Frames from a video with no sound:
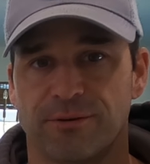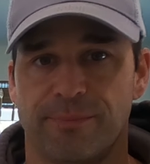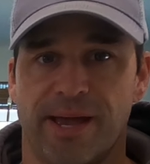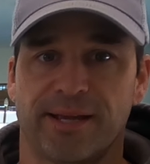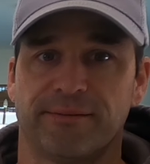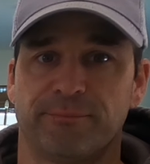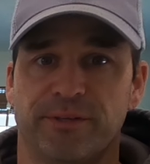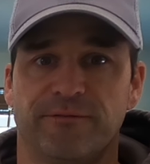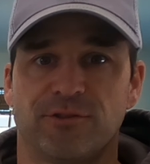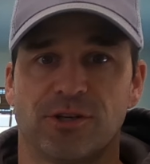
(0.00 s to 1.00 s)
for a pack of
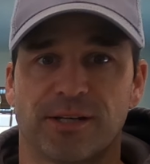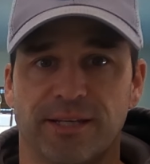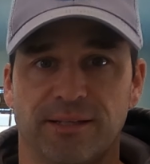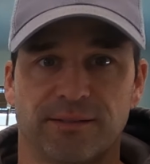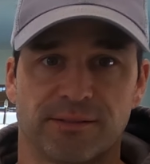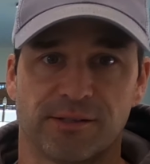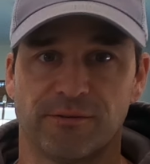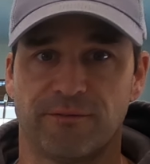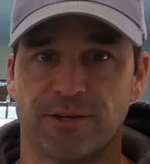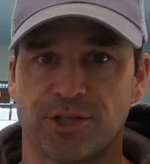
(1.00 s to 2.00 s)
beef jerky to
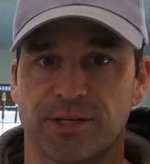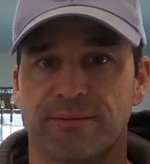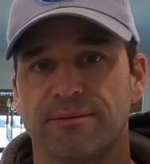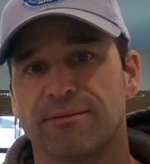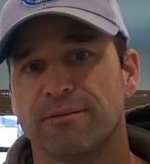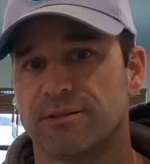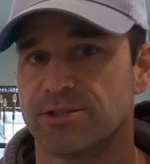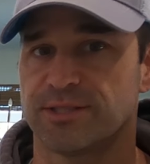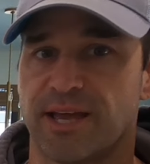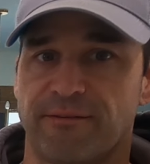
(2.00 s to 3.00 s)
go fishing,
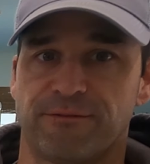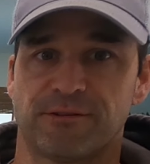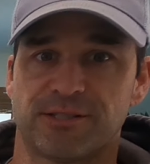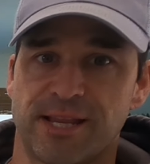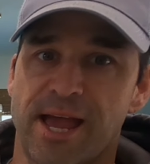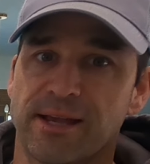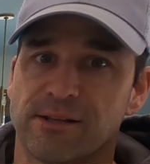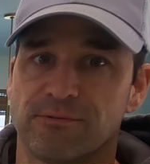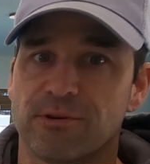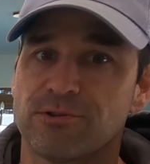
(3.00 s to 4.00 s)
or just to have for a
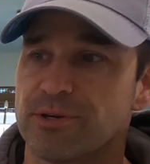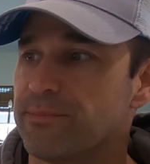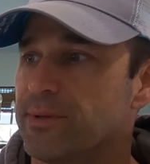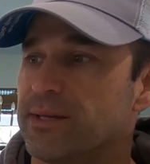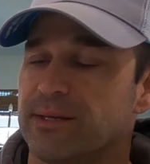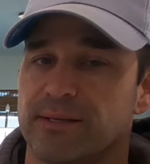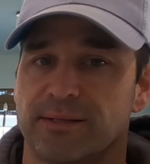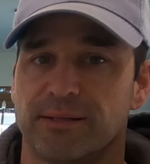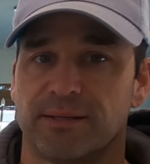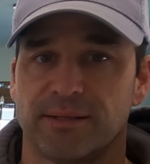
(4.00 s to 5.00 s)
snack on a road trip?
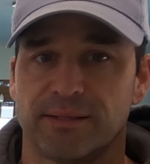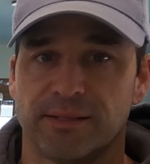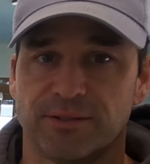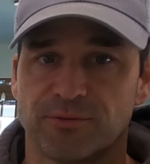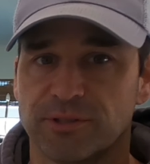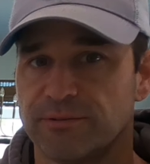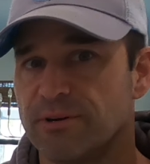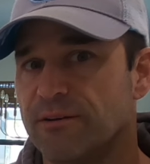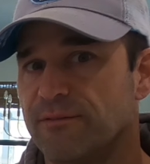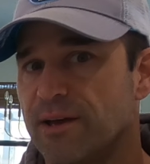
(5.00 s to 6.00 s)
It's really
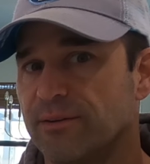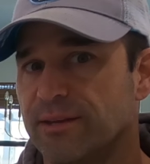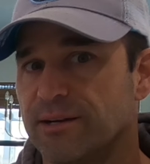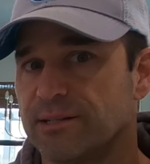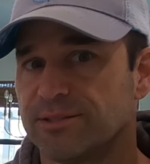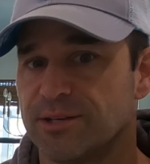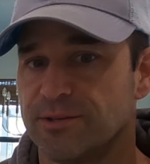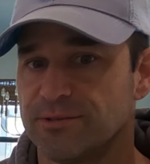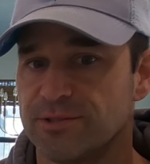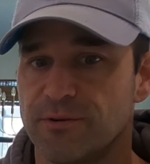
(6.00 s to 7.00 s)
rough out there,
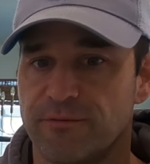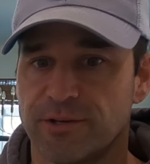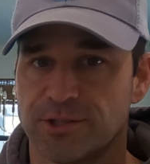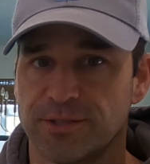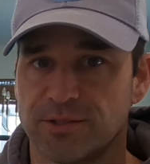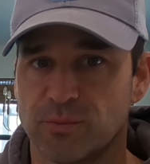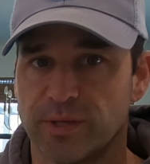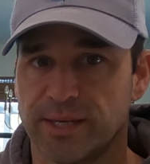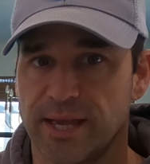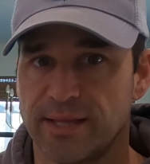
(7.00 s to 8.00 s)
so there's no fishing this
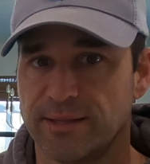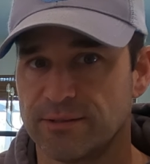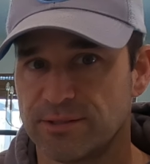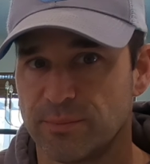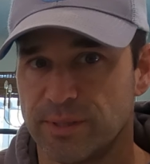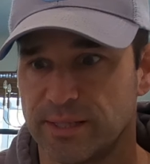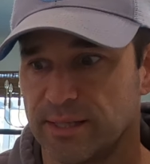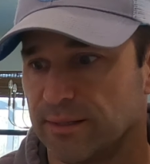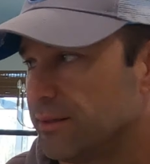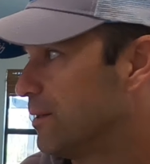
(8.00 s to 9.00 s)
weekend. There's the
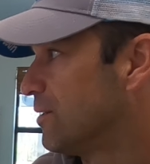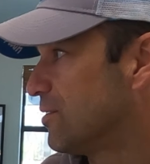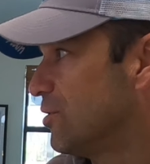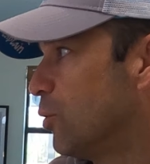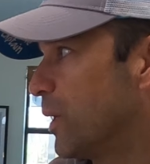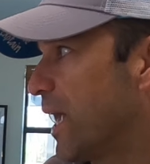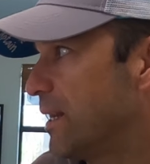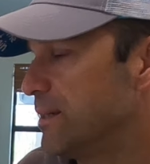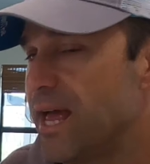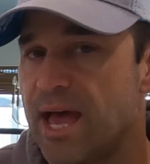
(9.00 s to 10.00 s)
big
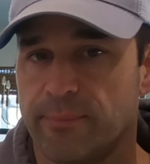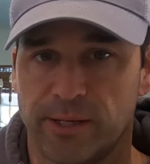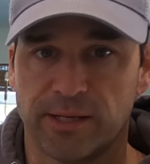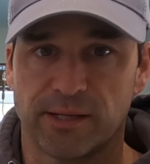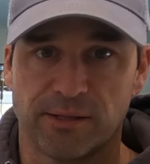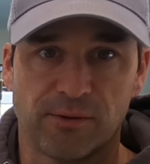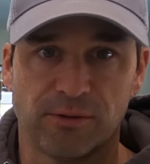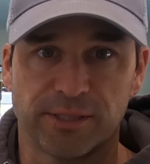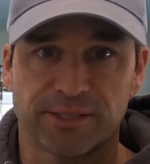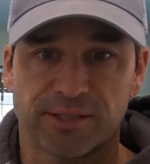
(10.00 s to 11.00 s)
snowmageddon happening on the
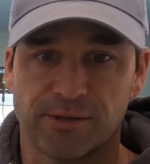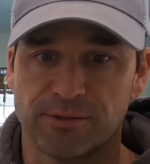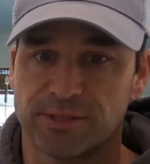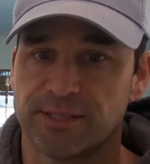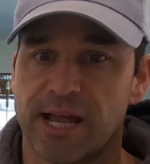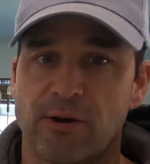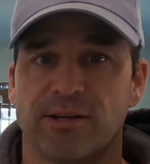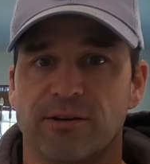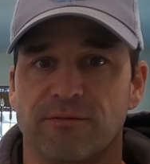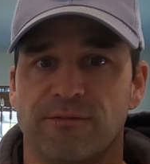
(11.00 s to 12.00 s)
whole East Coast. And
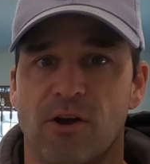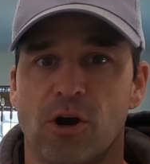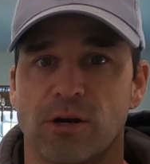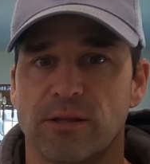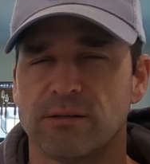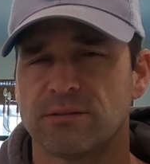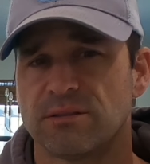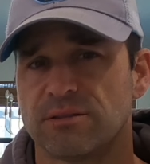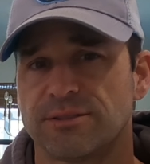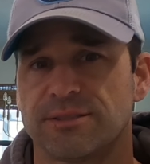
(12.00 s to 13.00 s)
down here in Florida,
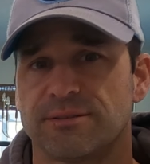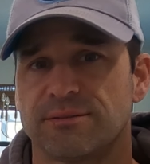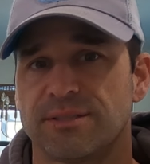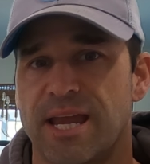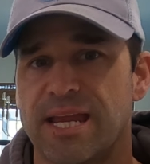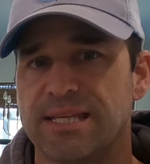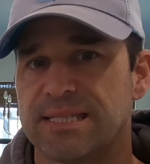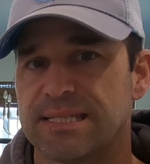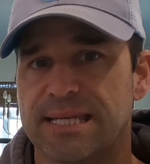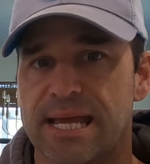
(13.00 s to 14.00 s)
there's
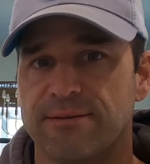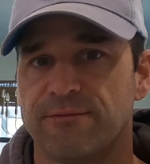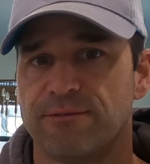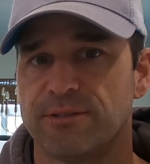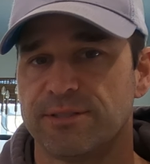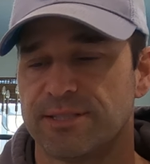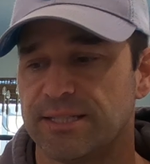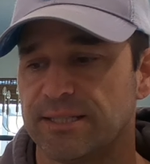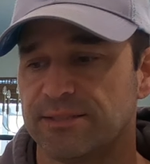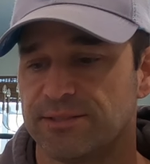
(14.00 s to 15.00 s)
8 to 10 foot
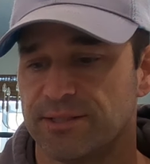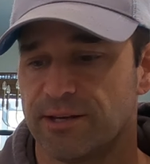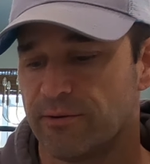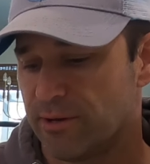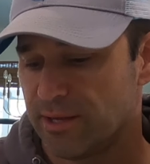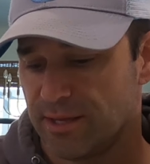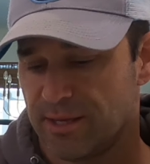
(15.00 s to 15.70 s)
seas, so